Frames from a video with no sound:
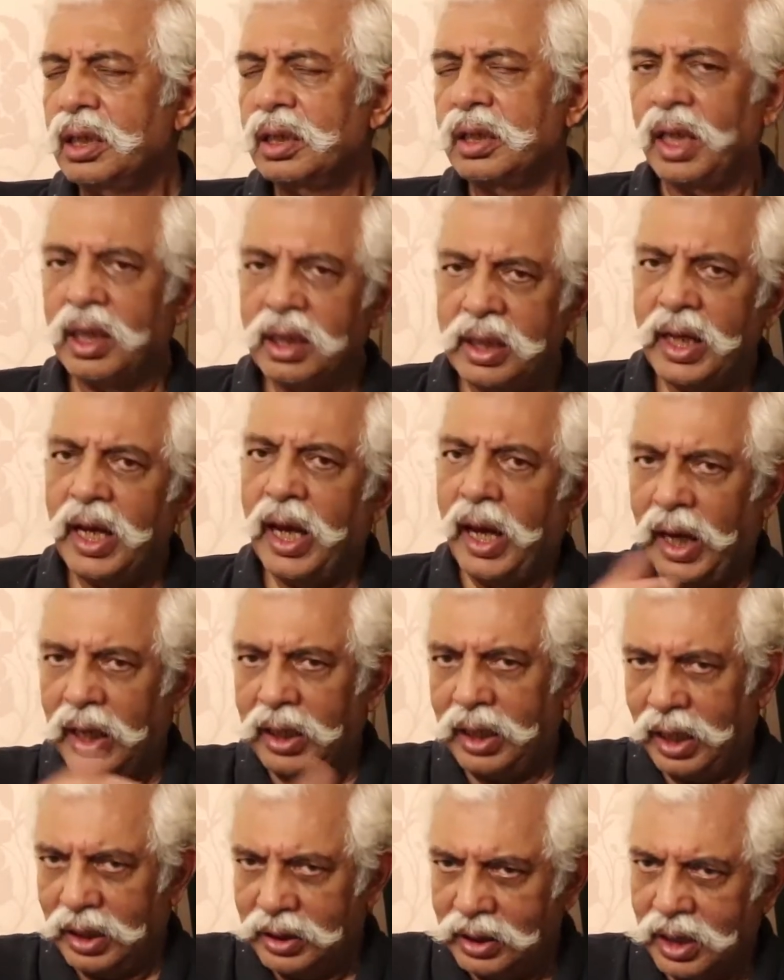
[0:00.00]
Then they
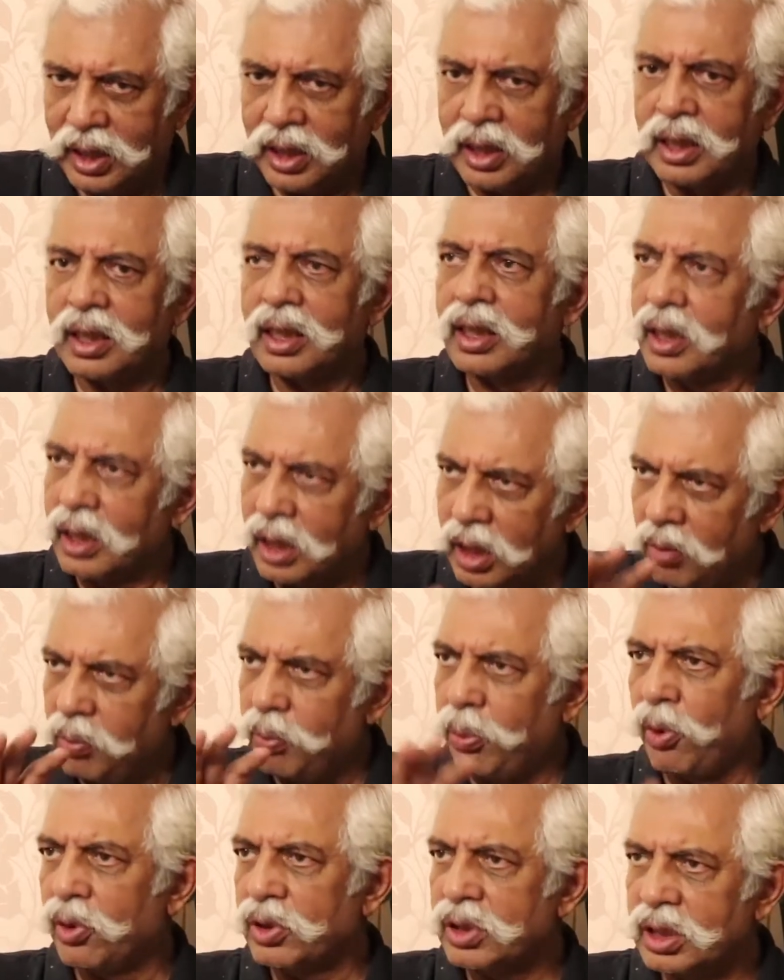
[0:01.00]
had another
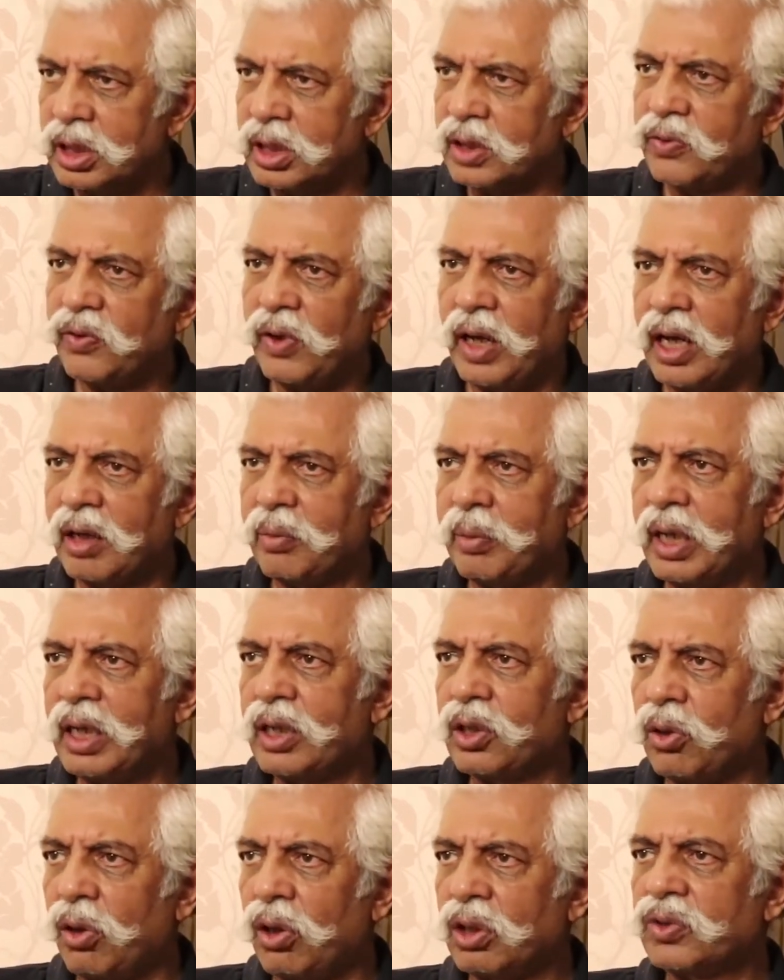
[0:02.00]
reimposed ceasefire
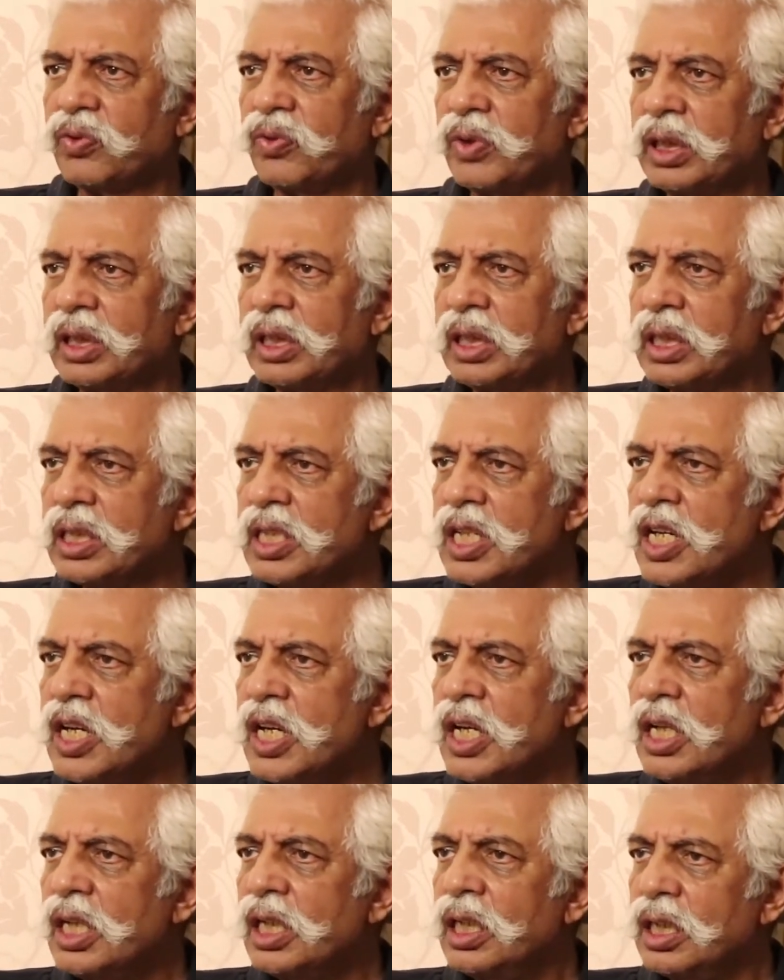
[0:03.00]
by talks with the
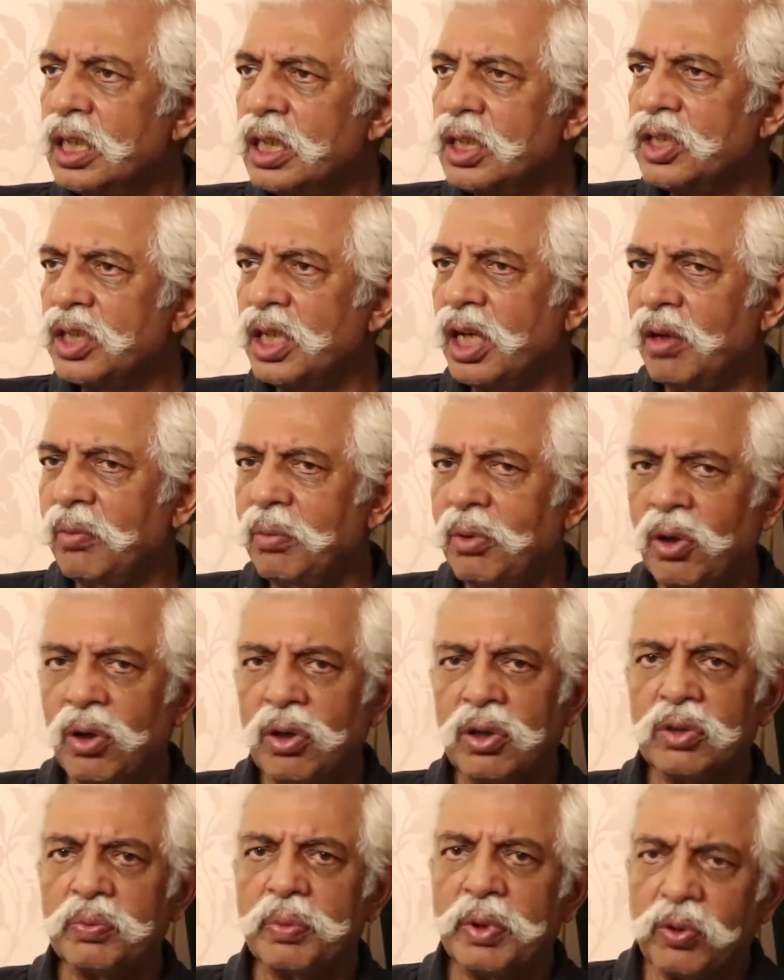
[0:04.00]

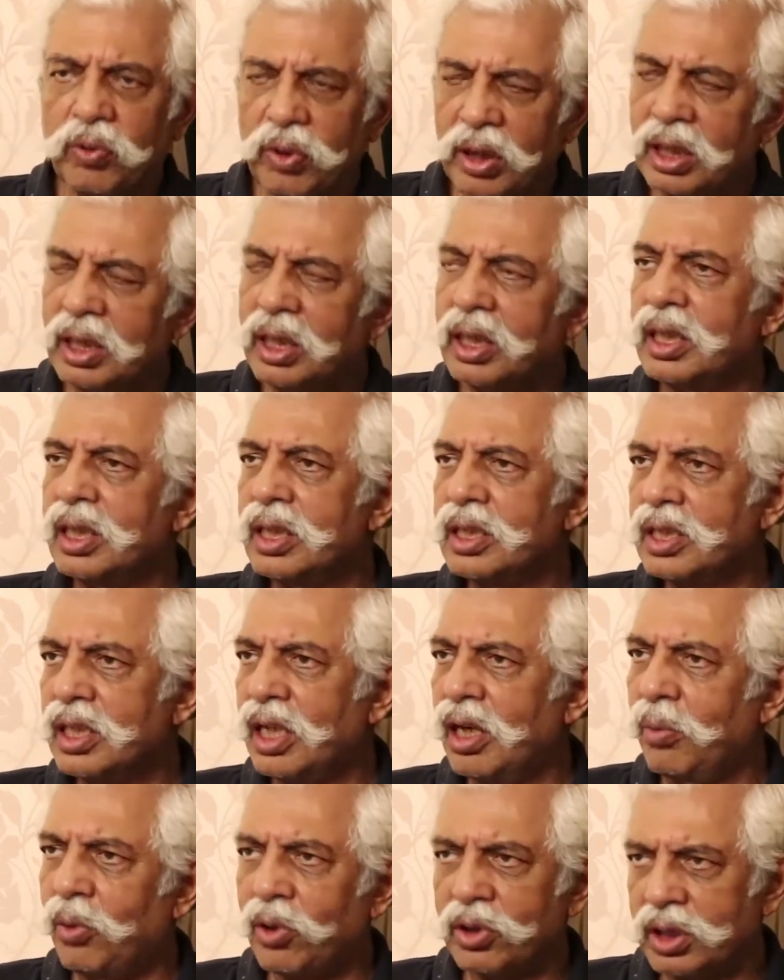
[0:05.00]
DGMOs. Between the
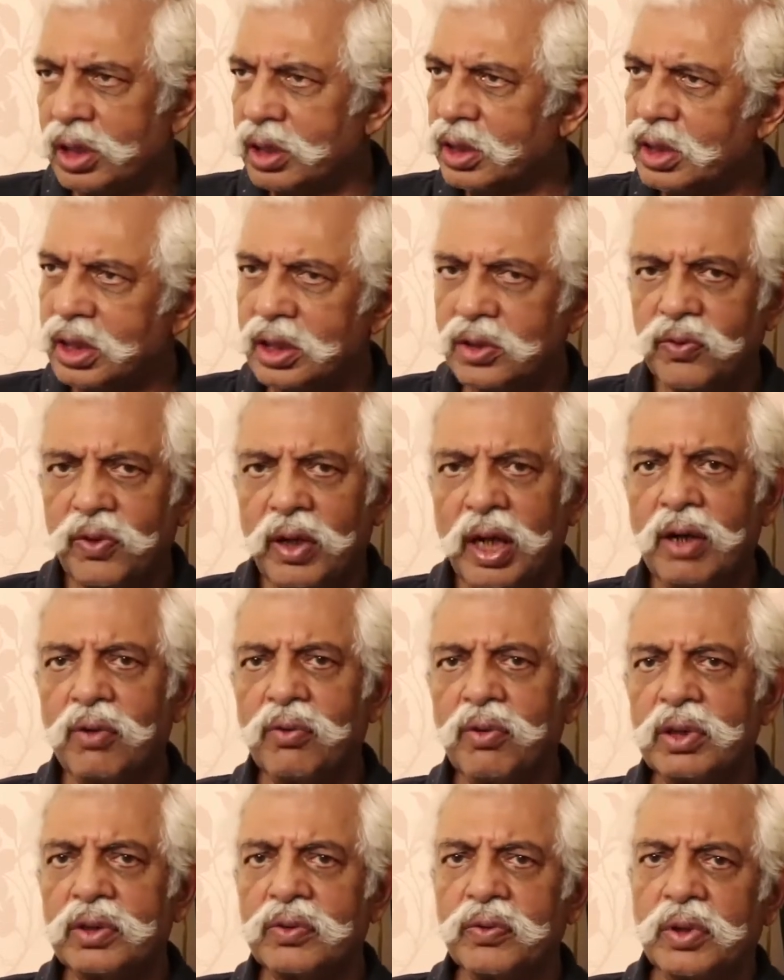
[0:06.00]
DGMOs, a
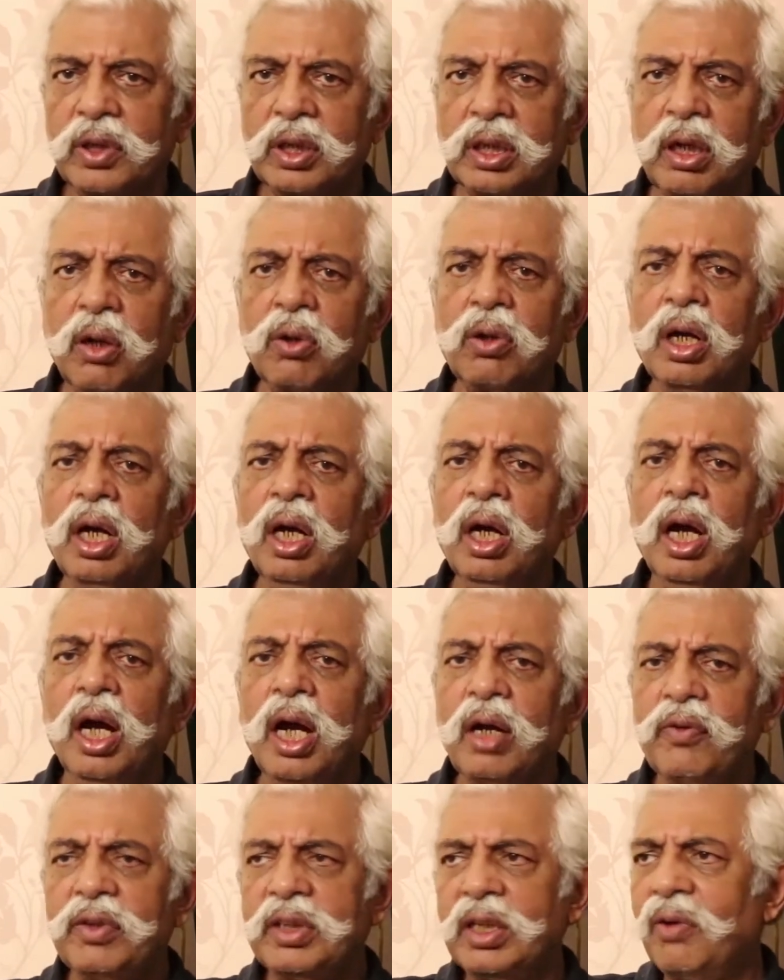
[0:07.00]
ceasefire was worked out.
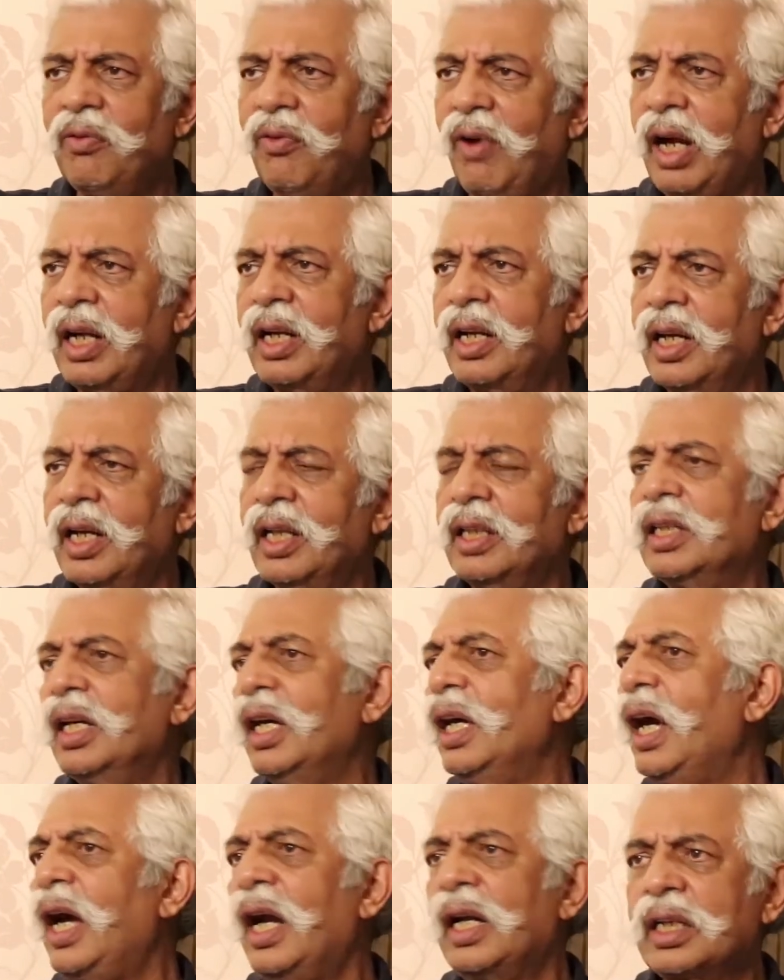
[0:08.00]
And within one day,
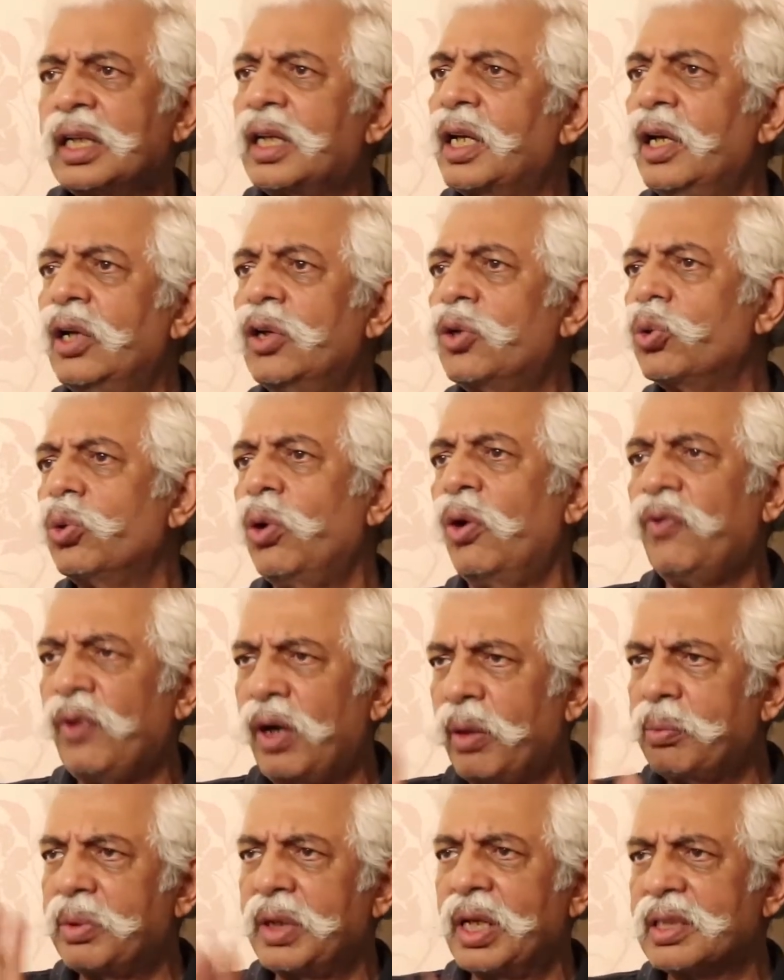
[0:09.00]
they had killed 2 of
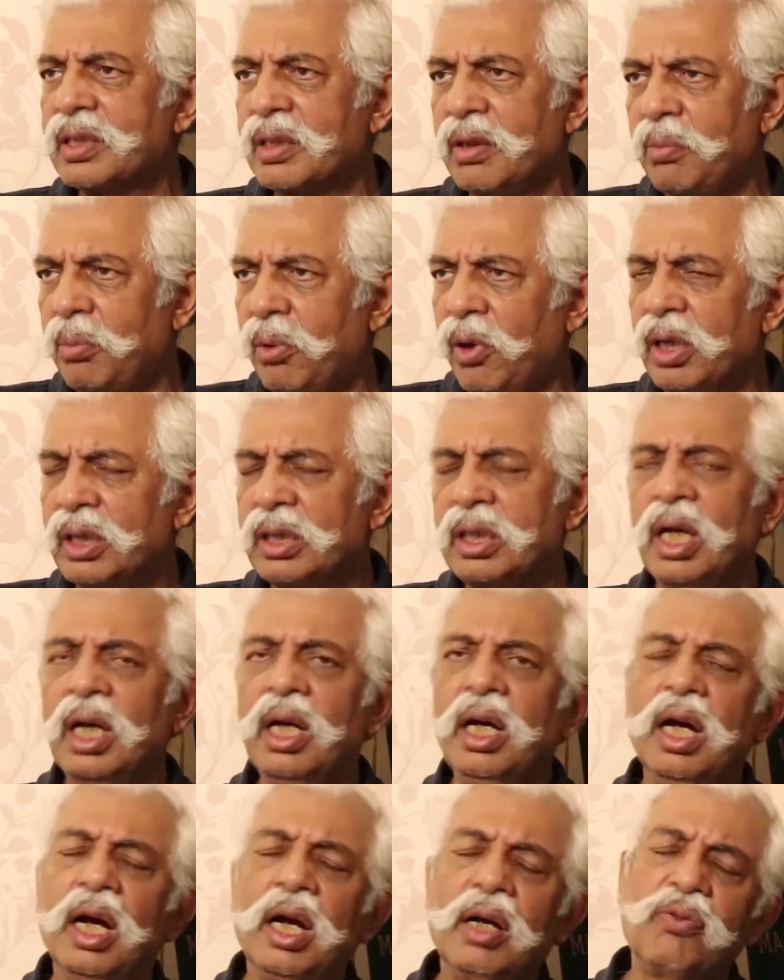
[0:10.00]
our BSF boys
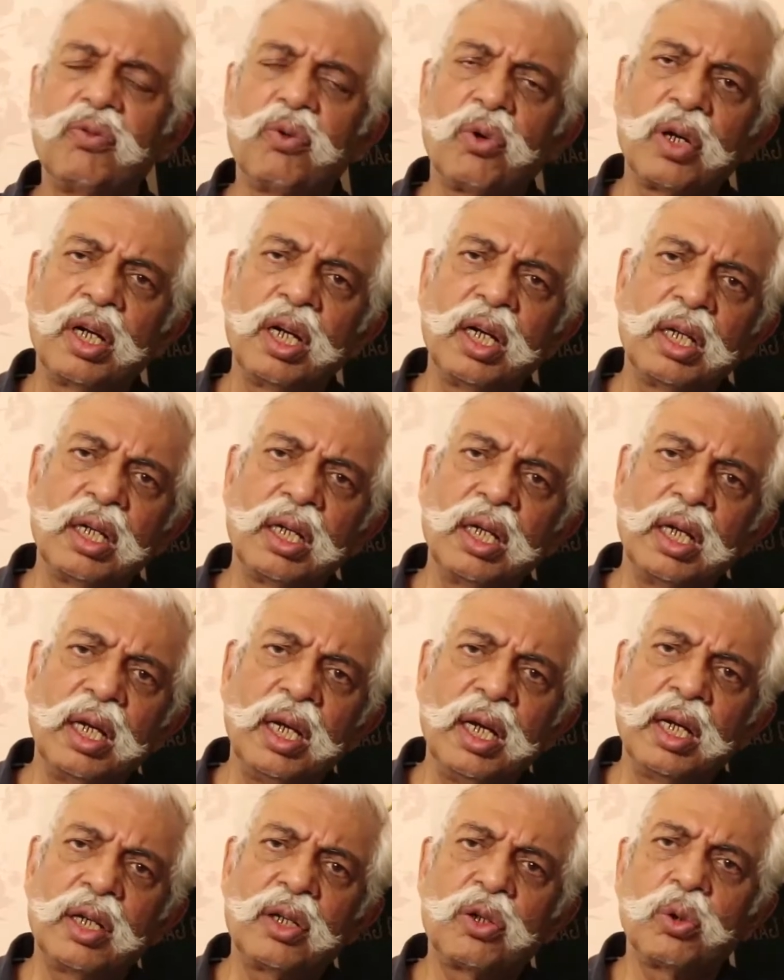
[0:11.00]
and wounded
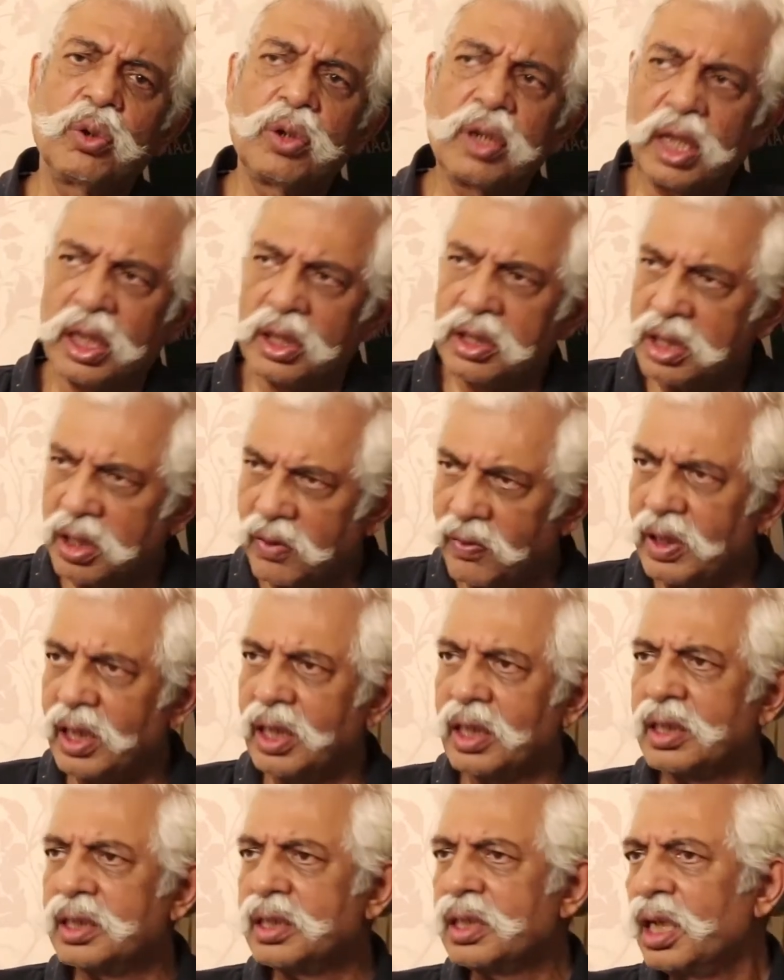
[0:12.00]
8 to 10
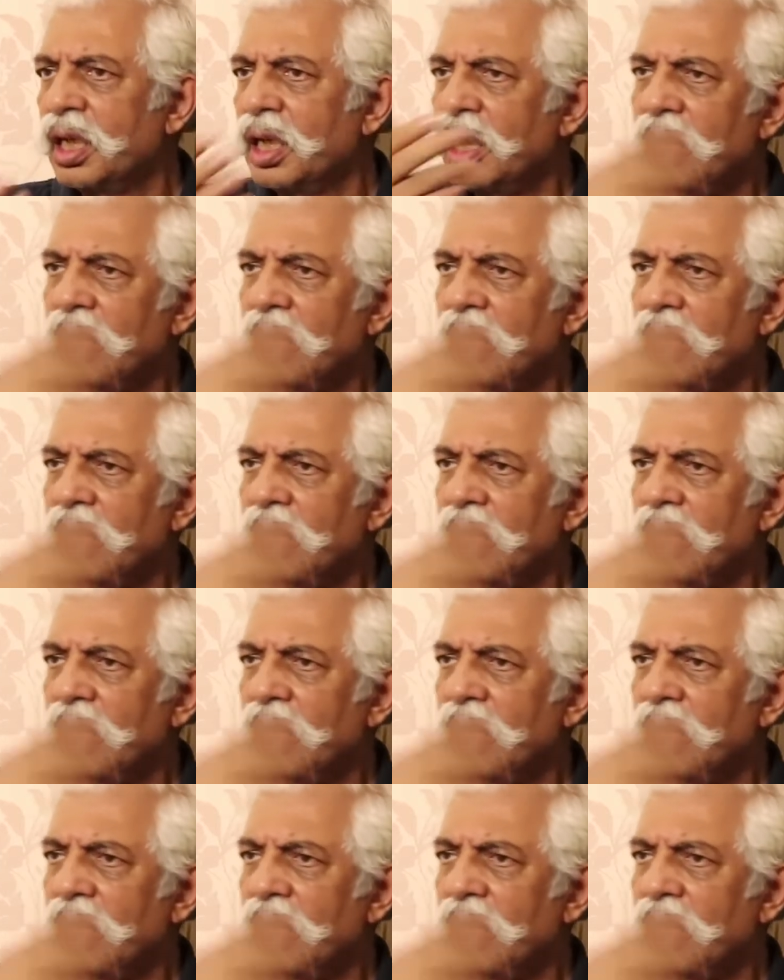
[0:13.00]
civilians